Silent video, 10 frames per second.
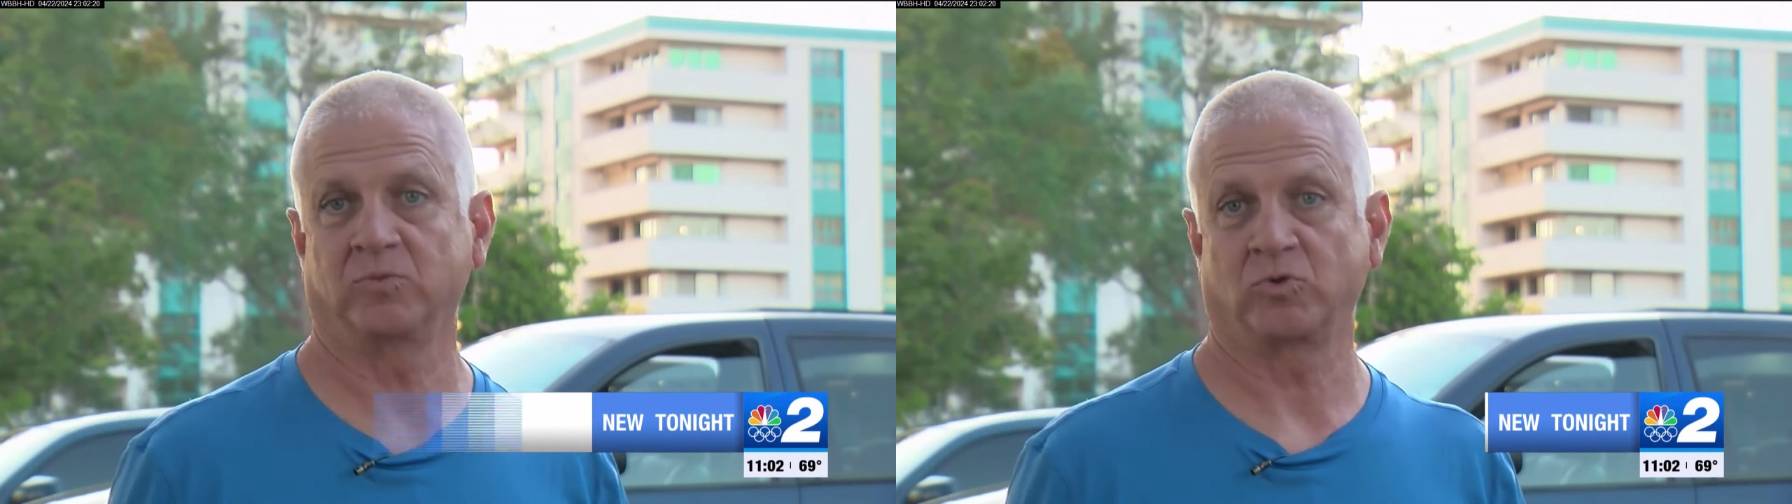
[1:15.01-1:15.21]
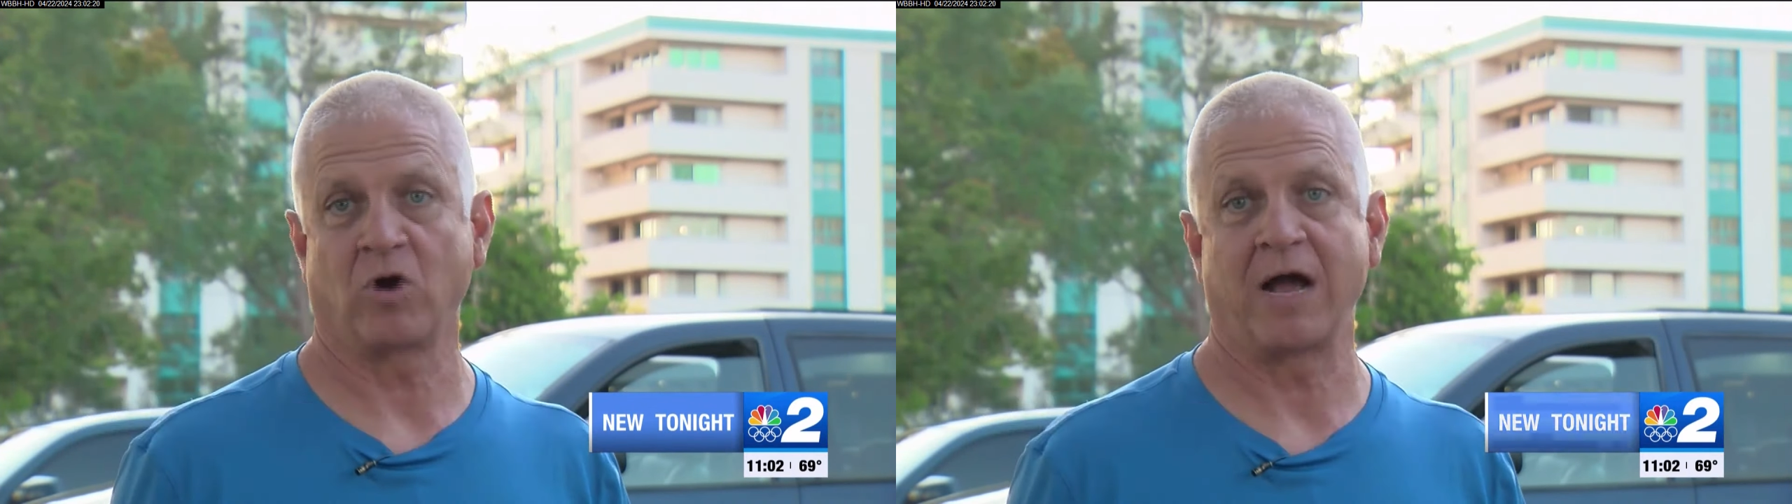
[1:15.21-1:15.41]

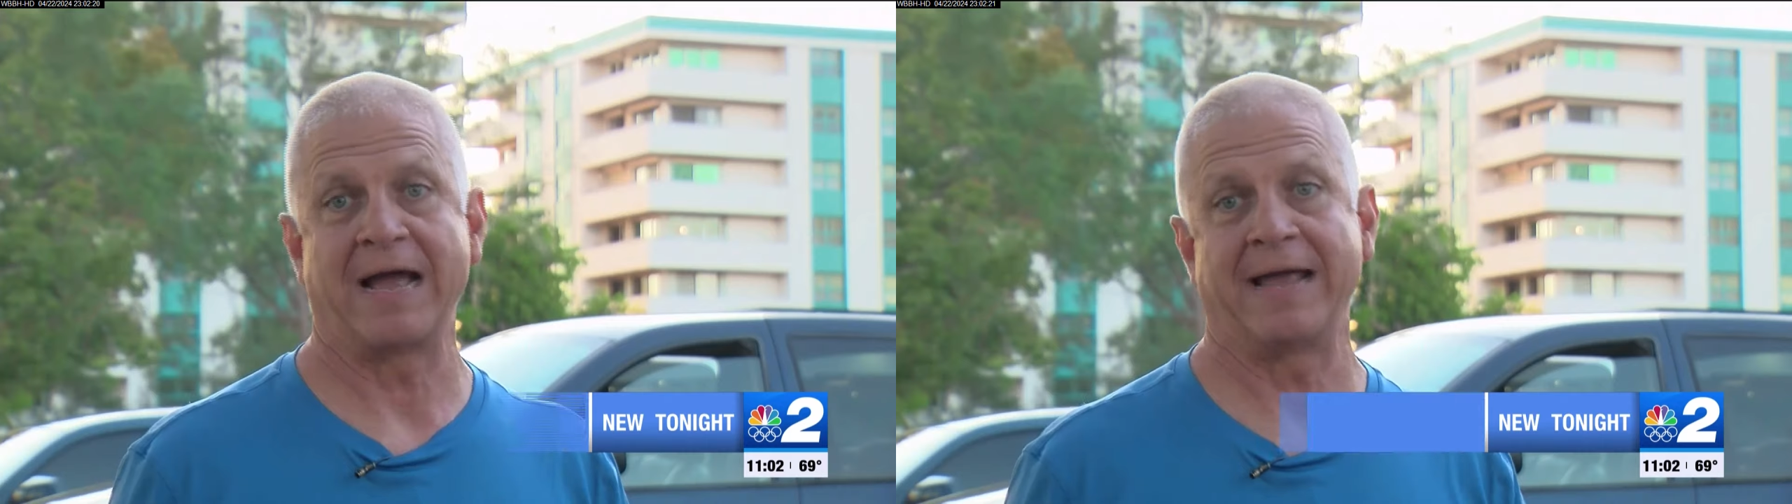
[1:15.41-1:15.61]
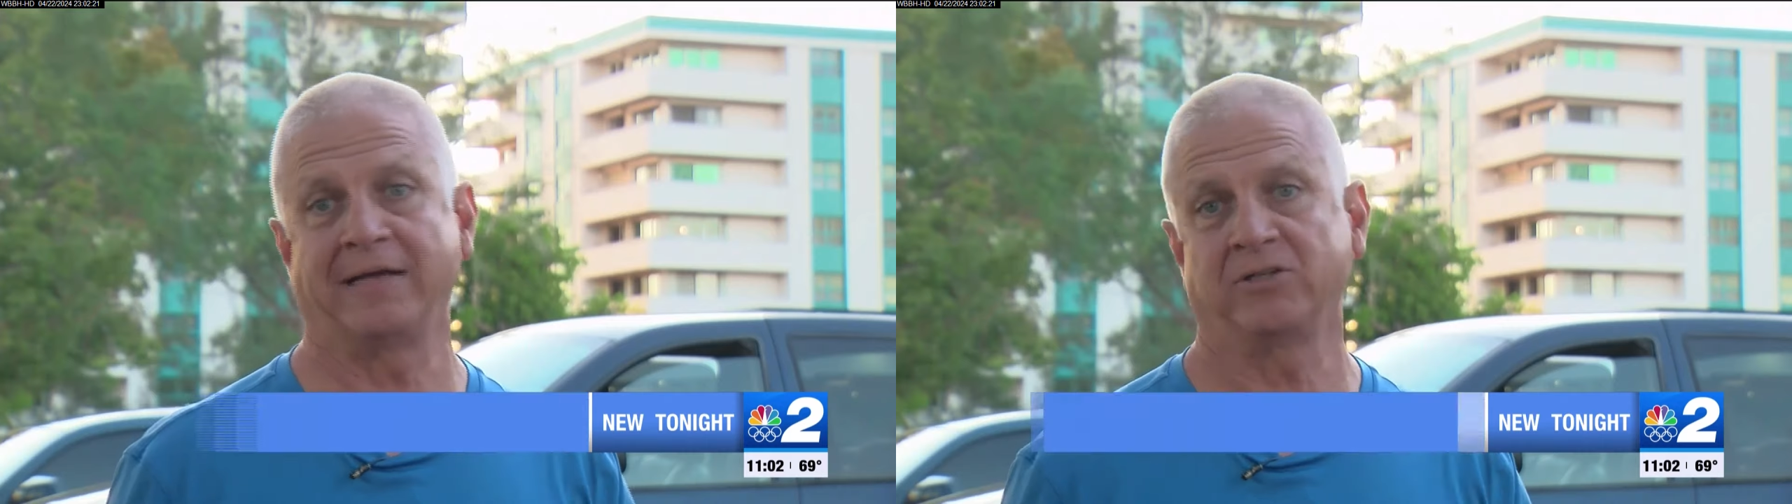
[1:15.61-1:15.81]

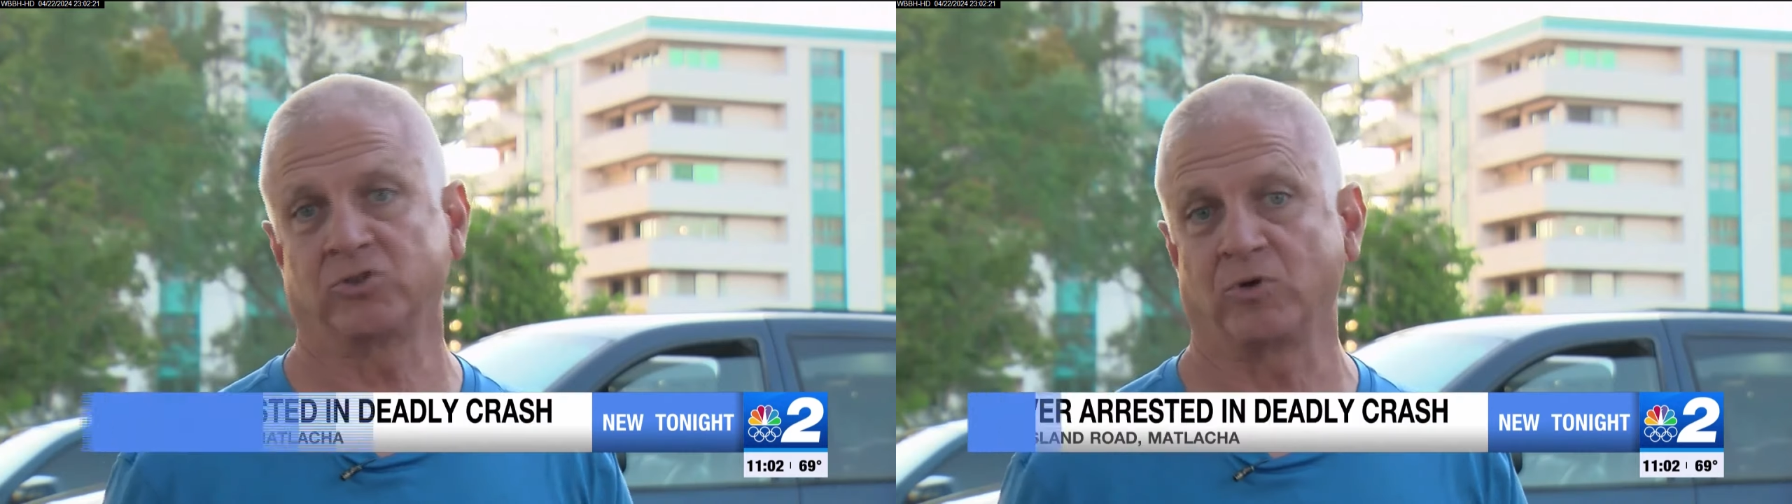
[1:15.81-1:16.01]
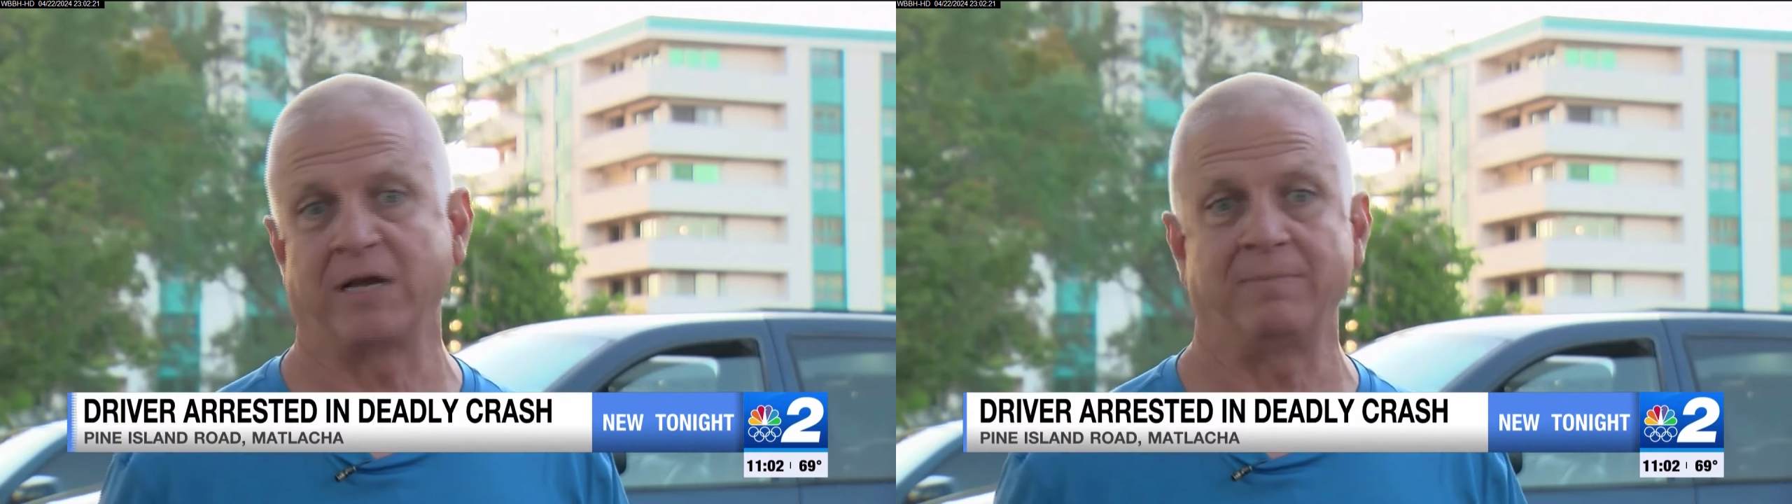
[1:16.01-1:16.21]
crying,
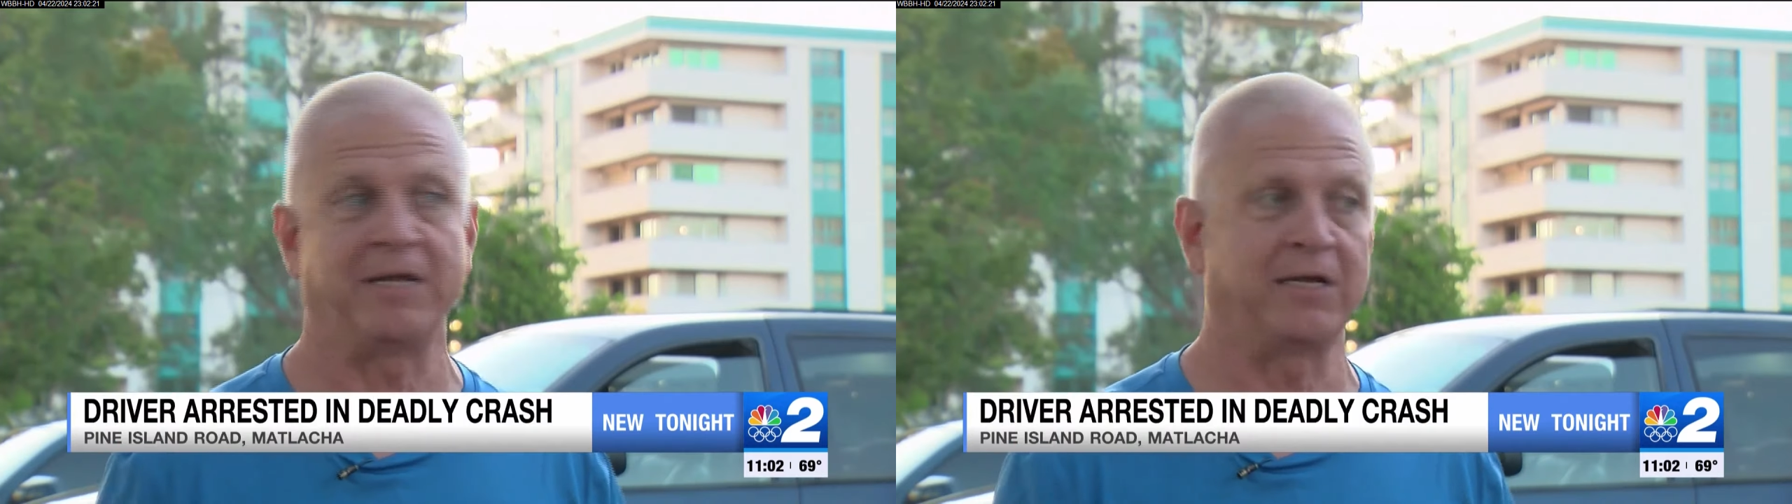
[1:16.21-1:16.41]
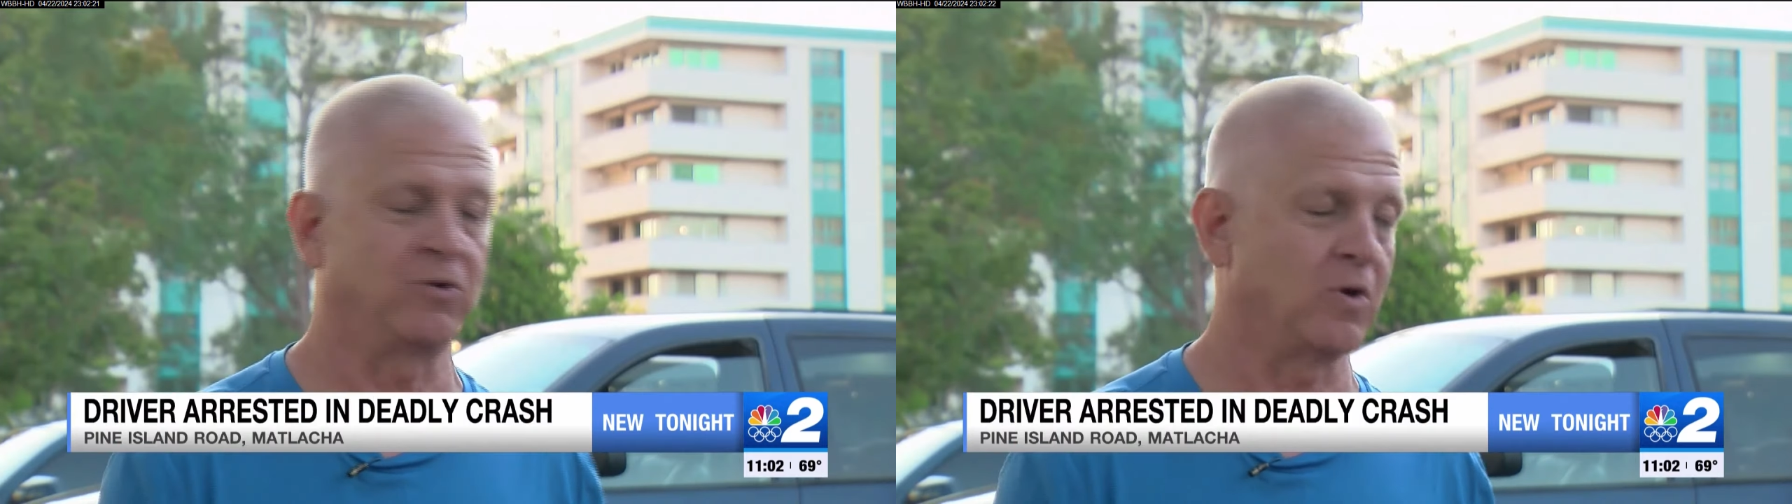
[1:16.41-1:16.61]

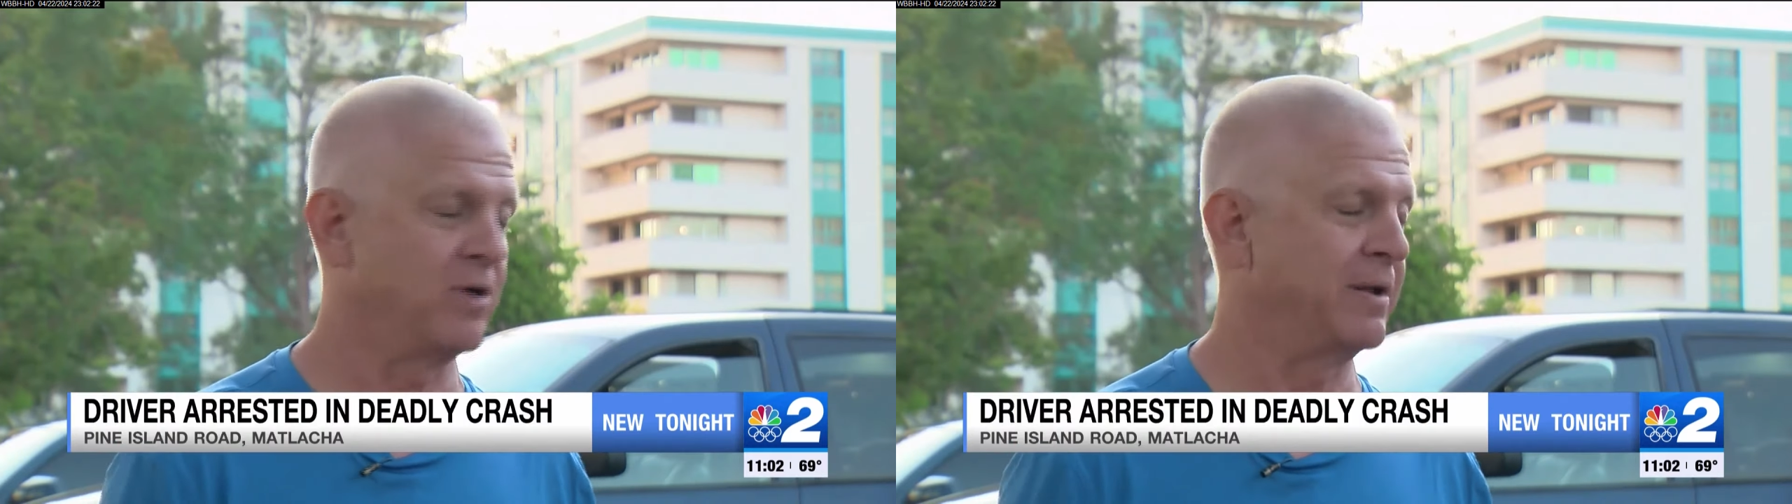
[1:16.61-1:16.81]
screaming, groaning.